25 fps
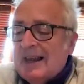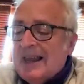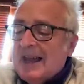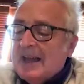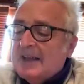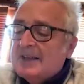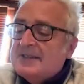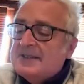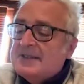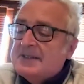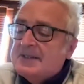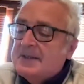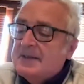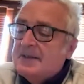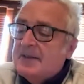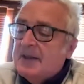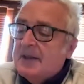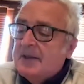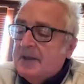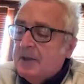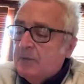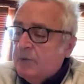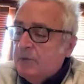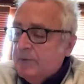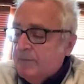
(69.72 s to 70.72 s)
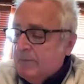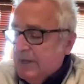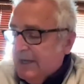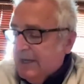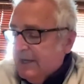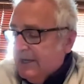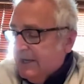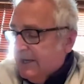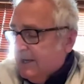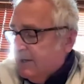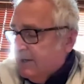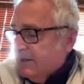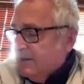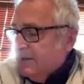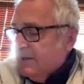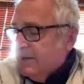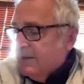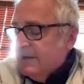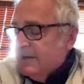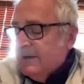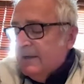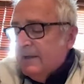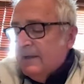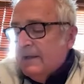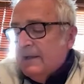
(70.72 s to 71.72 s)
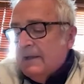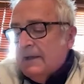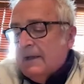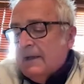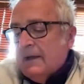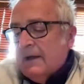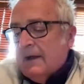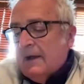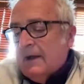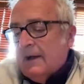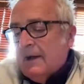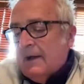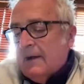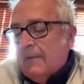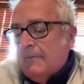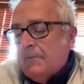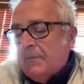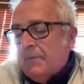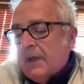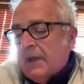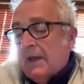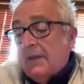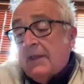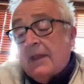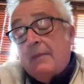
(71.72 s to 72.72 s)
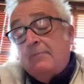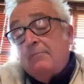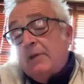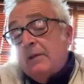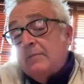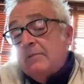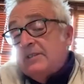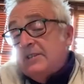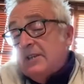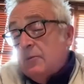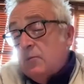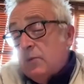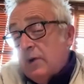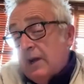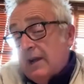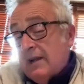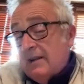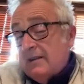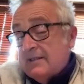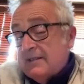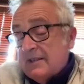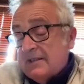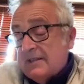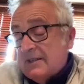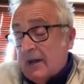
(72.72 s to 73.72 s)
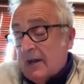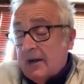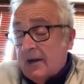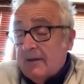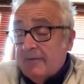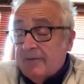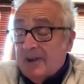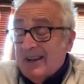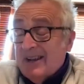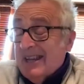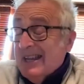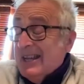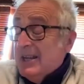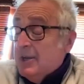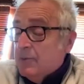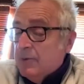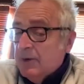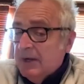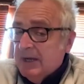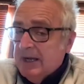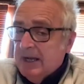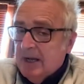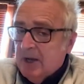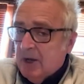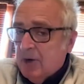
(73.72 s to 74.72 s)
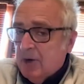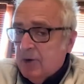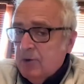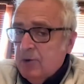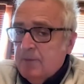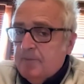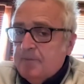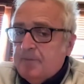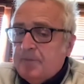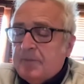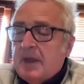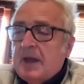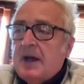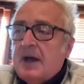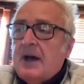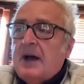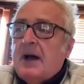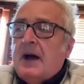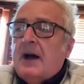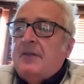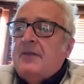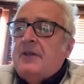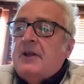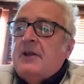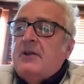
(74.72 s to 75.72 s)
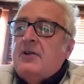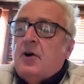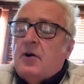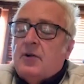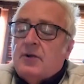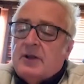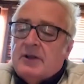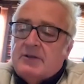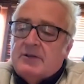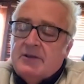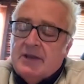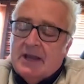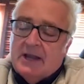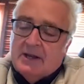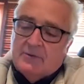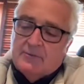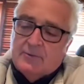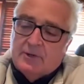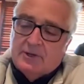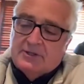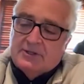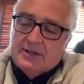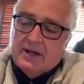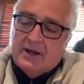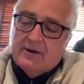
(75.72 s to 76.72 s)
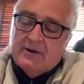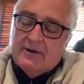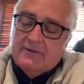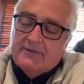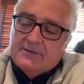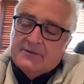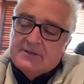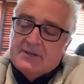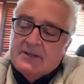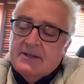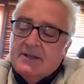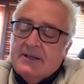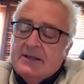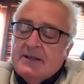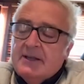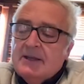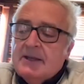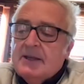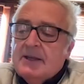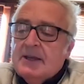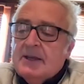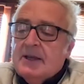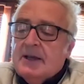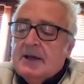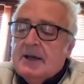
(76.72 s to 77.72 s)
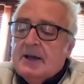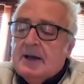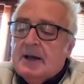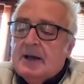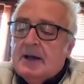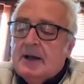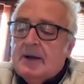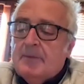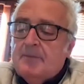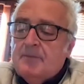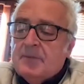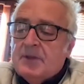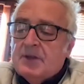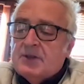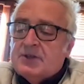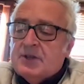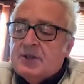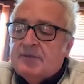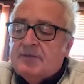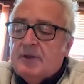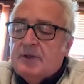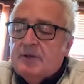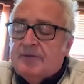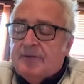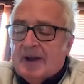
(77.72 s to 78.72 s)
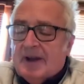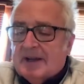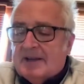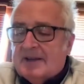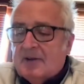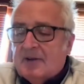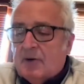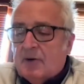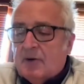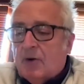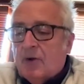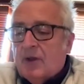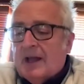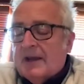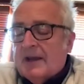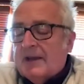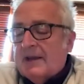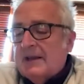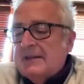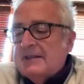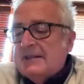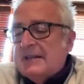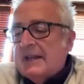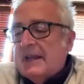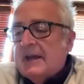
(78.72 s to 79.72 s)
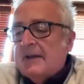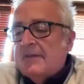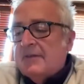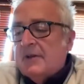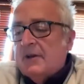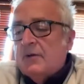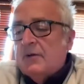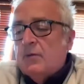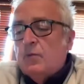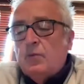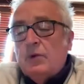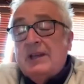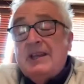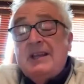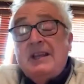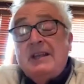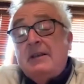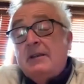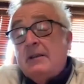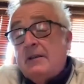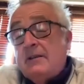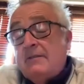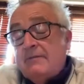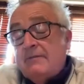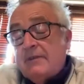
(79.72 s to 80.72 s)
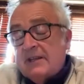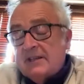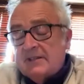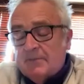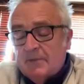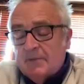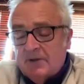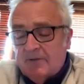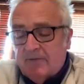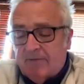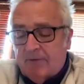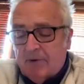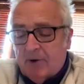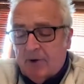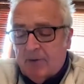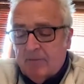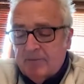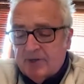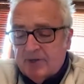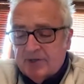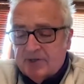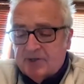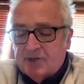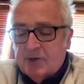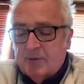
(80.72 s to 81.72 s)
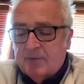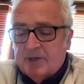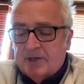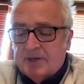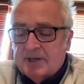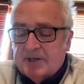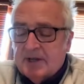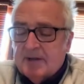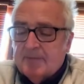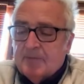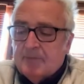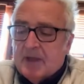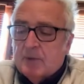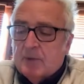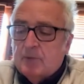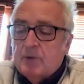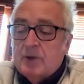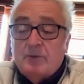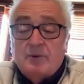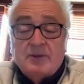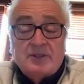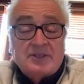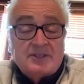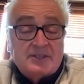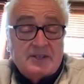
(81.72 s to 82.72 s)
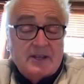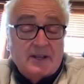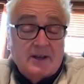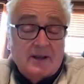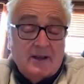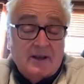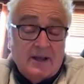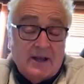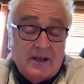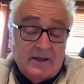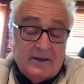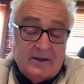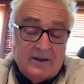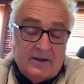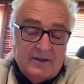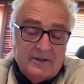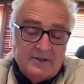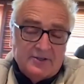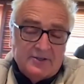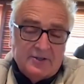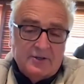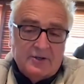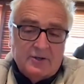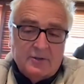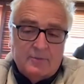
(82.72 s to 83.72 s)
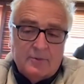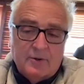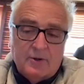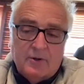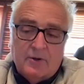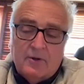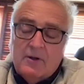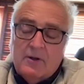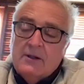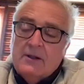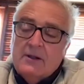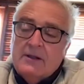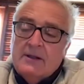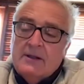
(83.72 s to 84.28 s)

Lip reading: less than they would be in England. And then BBC Wales's tariffs are equally low, and they're not at network tariffs. So if you factor all that in together, we needed investment from distributor, and we were still had a considerable